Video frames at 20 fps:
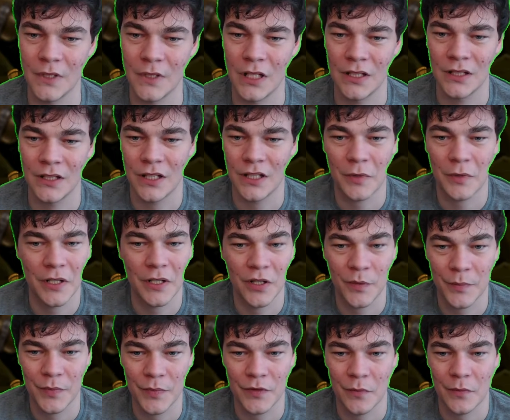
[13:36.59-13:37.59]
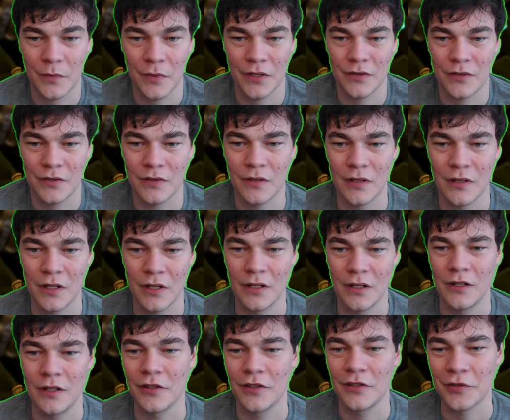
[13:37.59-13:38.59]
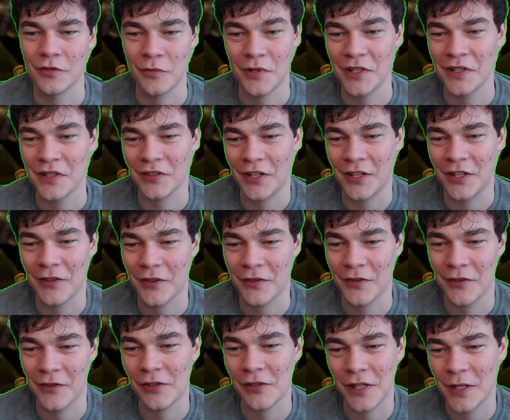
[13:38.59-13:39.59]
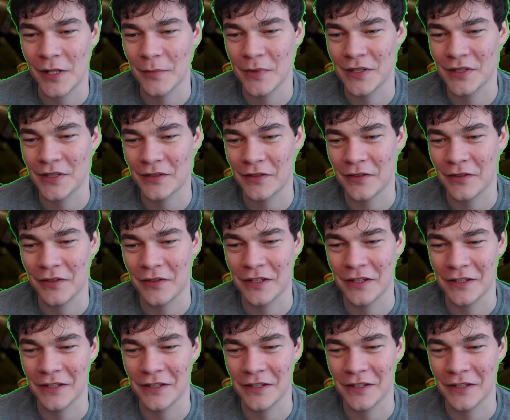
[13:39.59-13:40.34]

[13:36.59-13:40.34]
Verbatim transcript: And that's why it helps so much. So it is, like, the lamest thing.